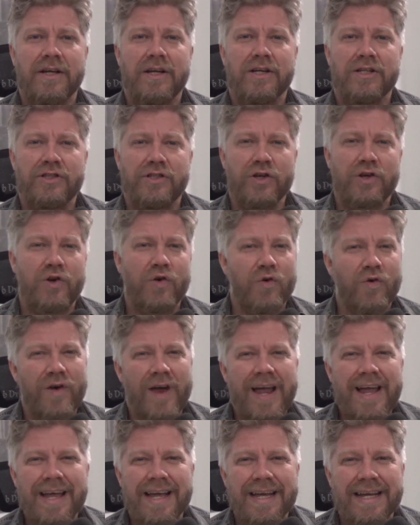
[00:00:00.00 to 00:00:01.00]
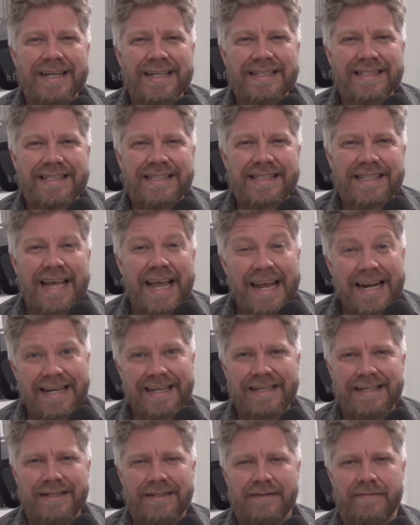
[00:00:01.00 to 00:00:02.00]
to create an
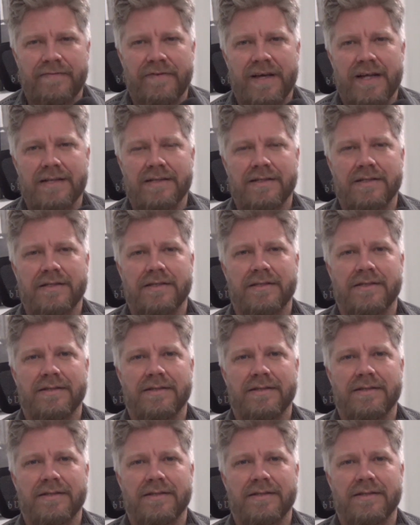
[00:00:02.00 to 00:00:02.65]
insanity defense.